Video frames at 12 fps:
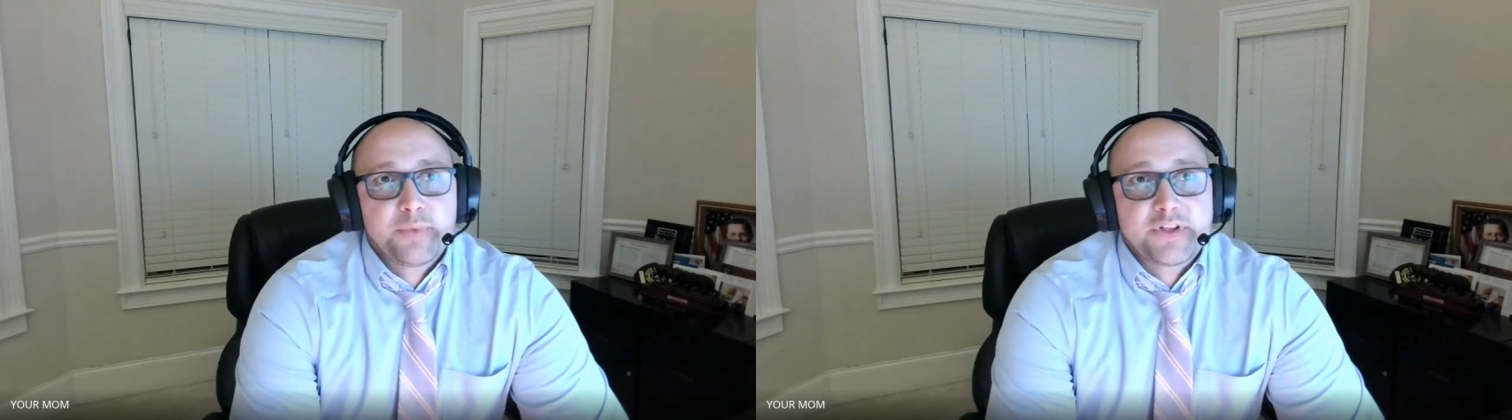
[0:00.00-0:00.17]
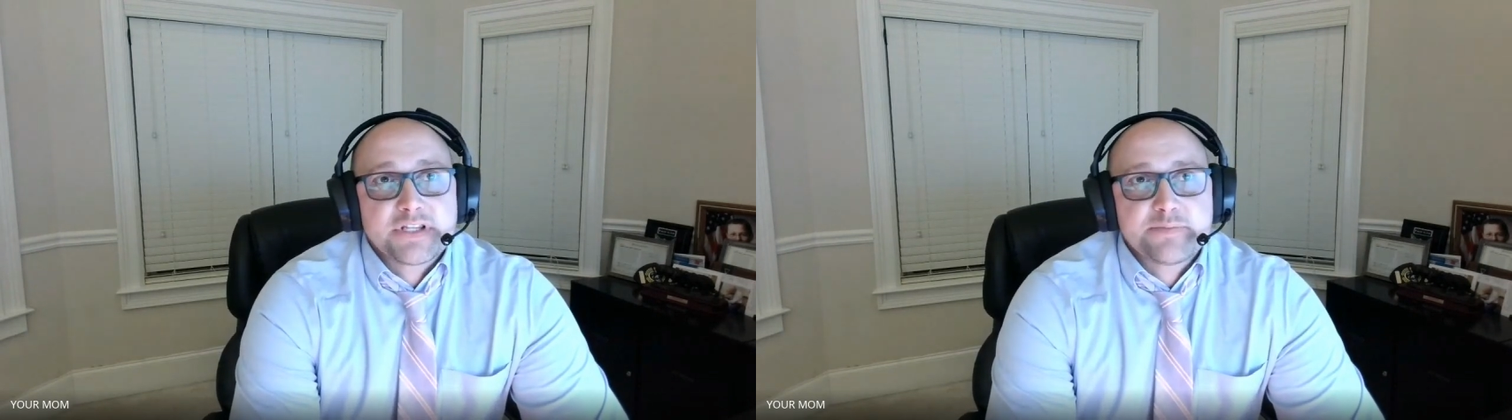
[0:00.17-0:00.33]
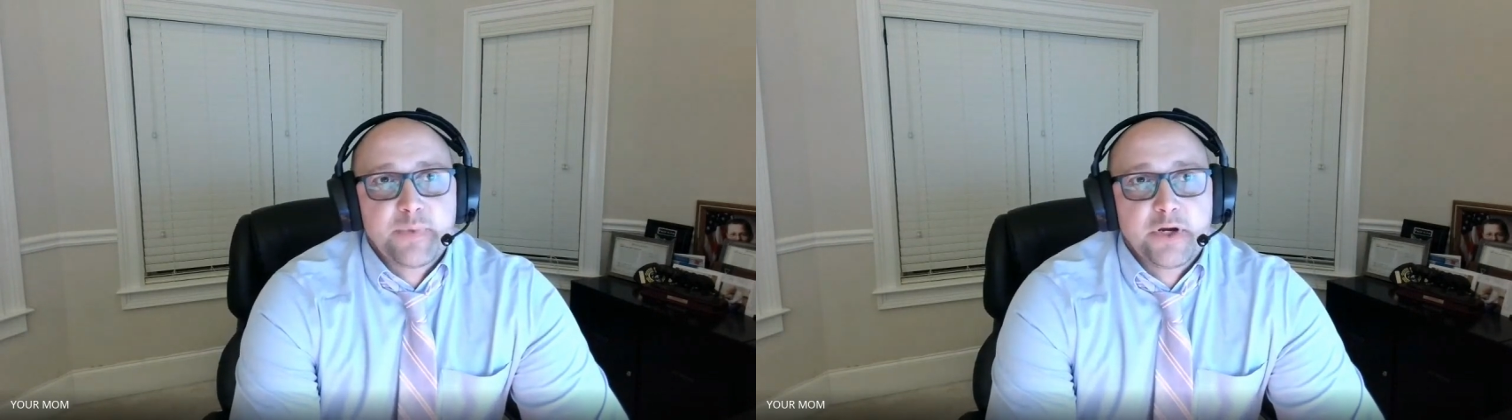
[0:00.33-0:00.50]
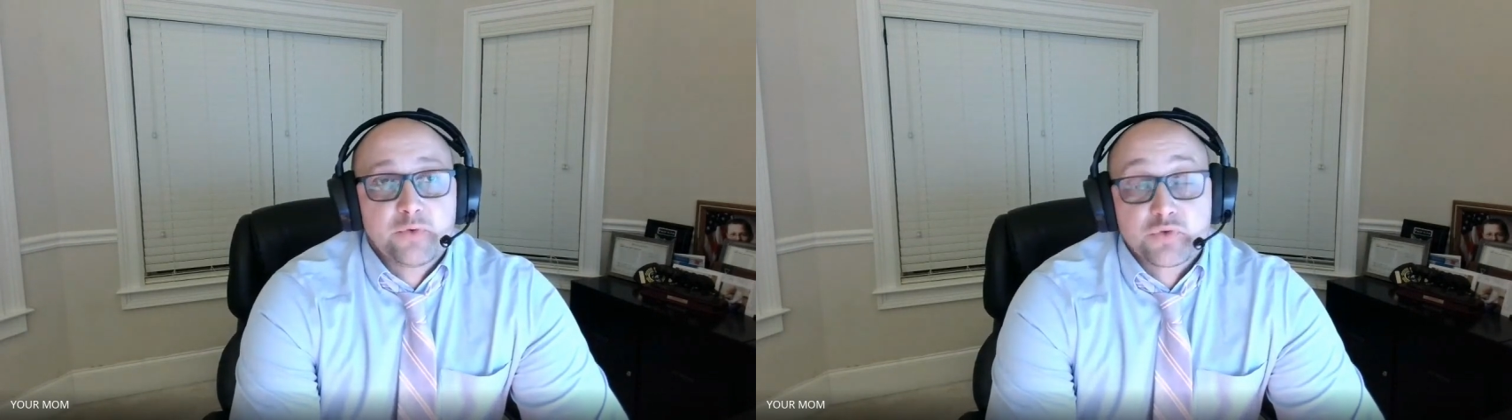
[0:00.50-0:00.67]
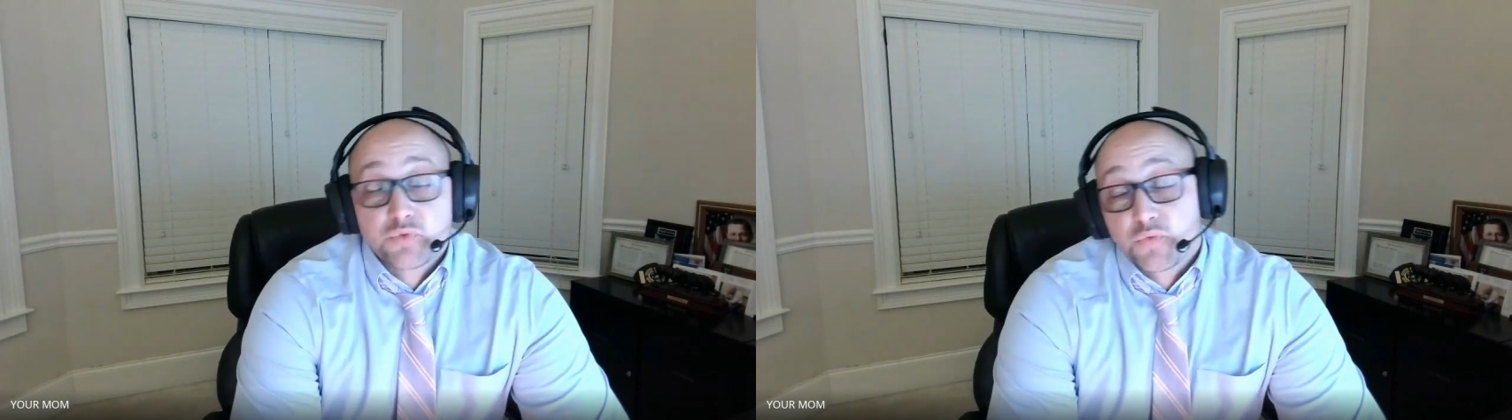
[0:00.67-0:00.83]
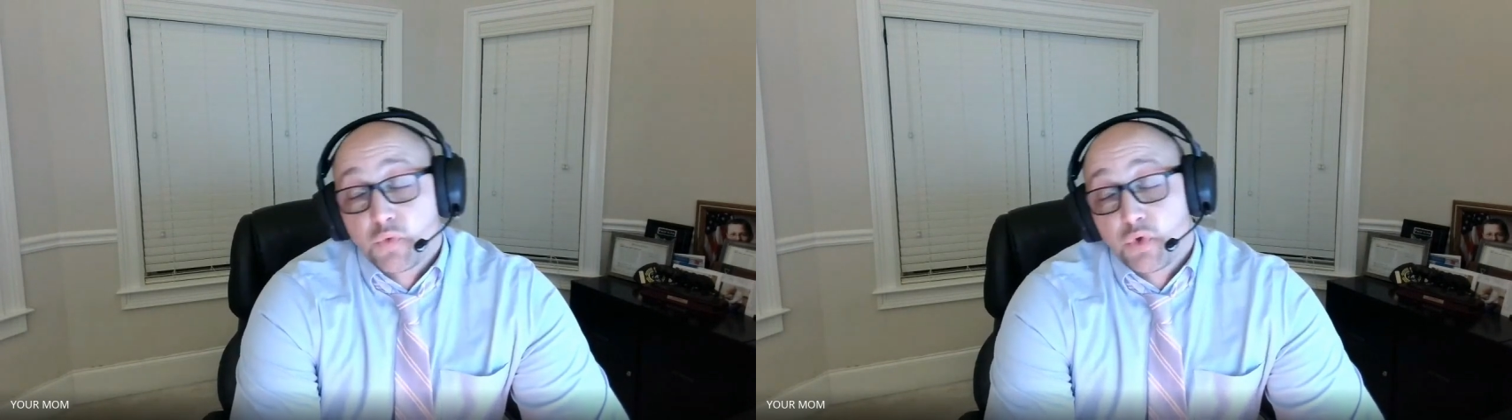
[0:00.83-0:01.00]
but the spirit
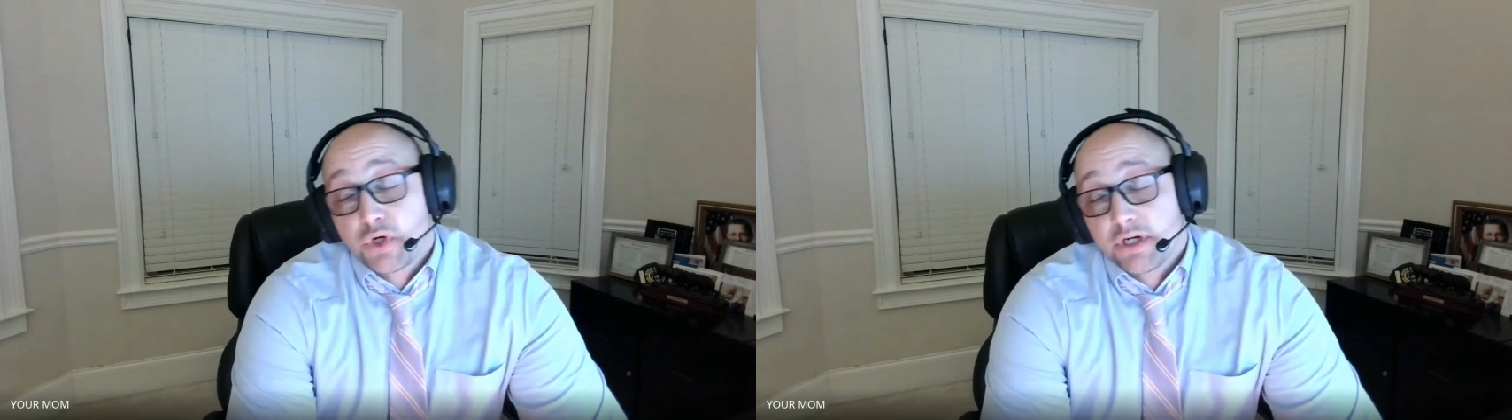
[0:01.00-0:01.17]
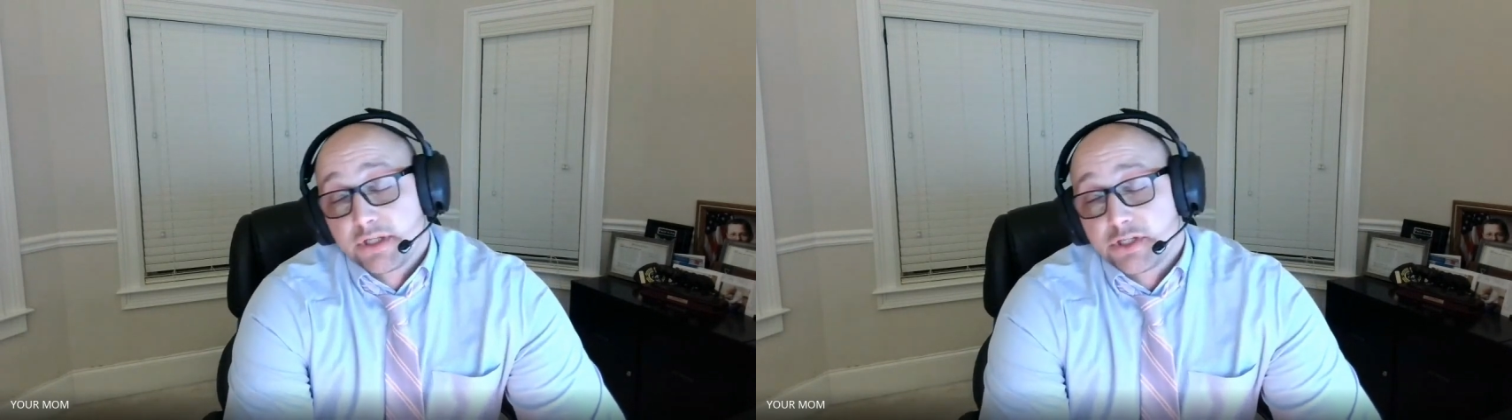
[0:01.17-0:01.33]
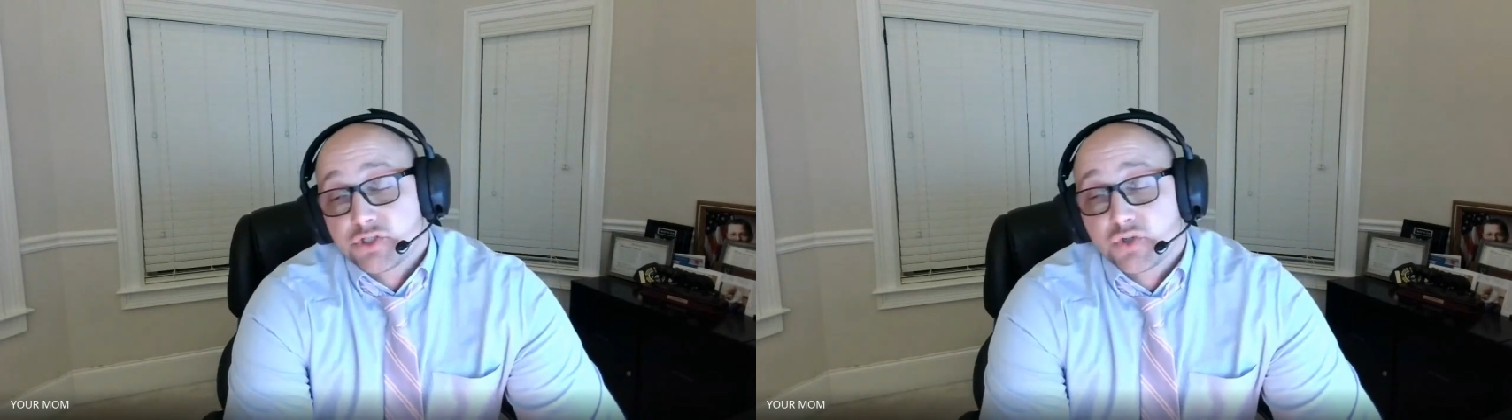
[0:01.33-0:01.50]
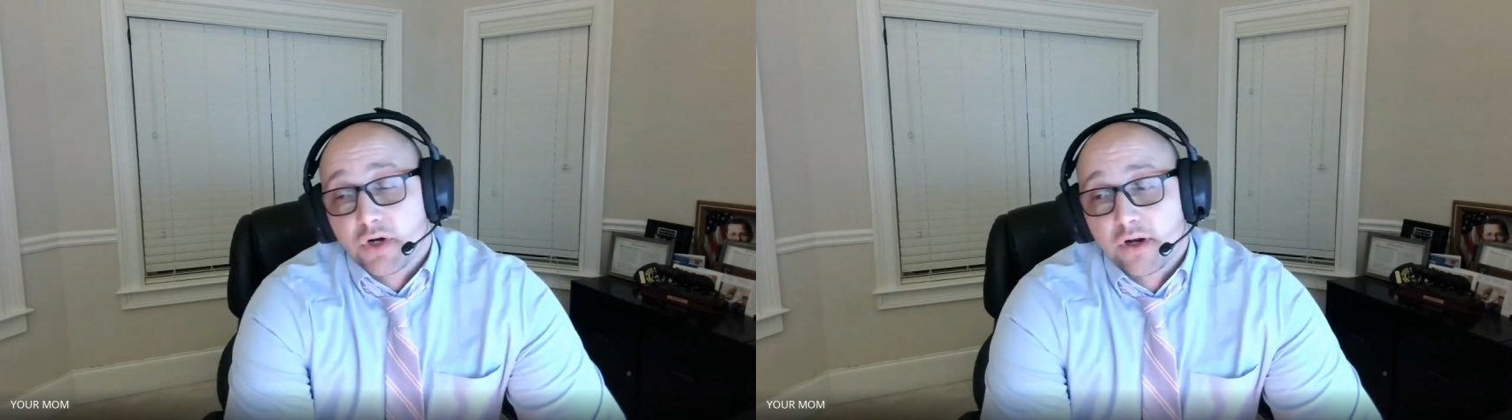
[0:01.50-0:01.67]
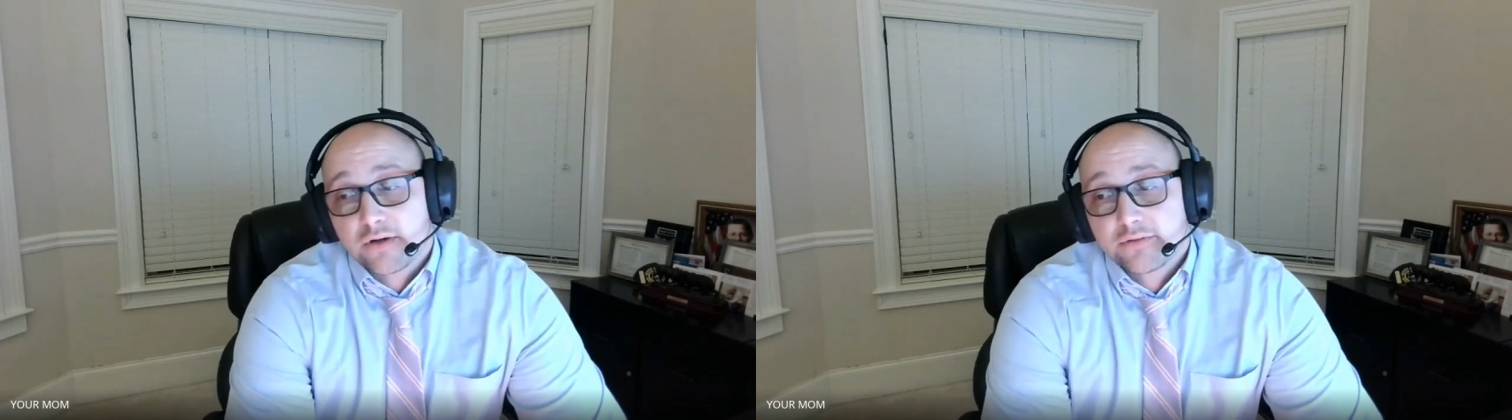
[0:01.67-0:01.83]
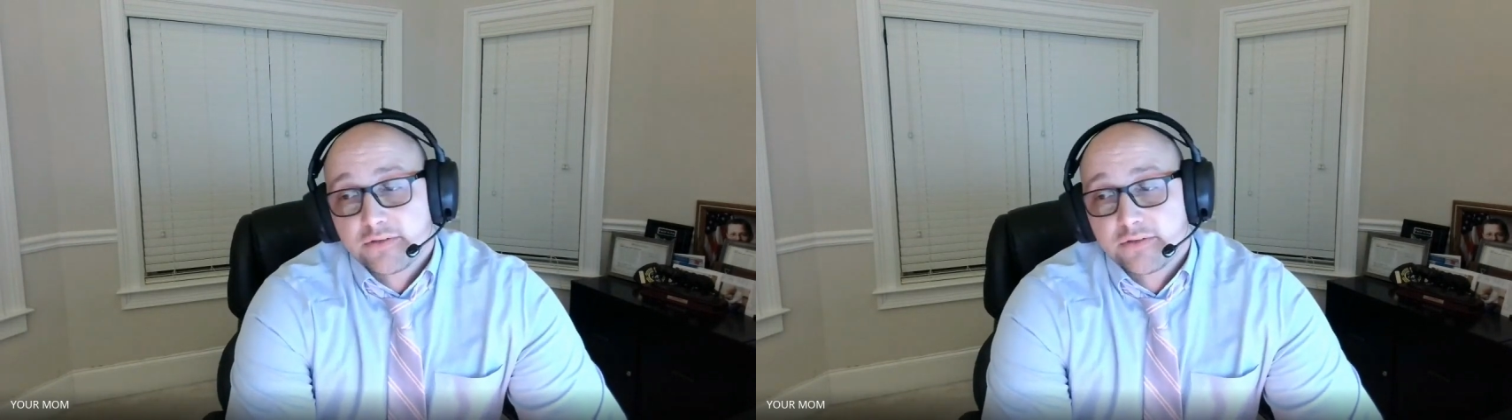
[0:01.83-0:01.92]
was really strong.